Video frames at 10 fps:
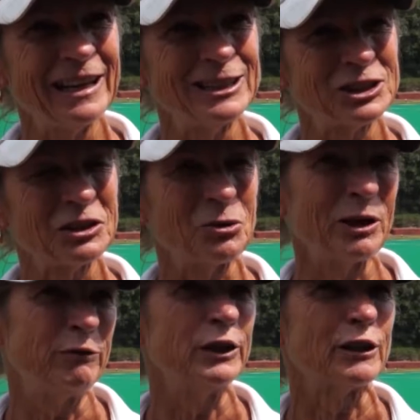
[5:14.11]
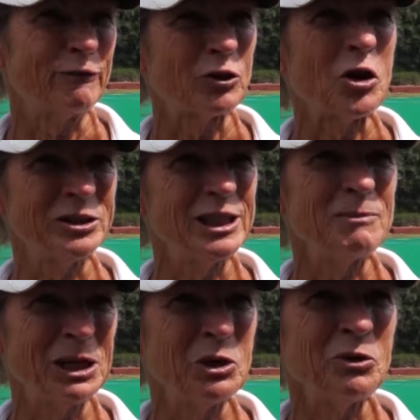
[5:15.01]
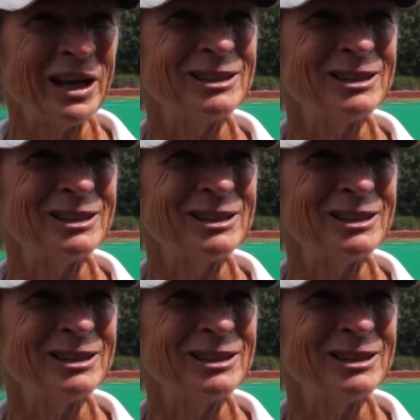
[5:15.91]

And it's a great feeling for our team, I know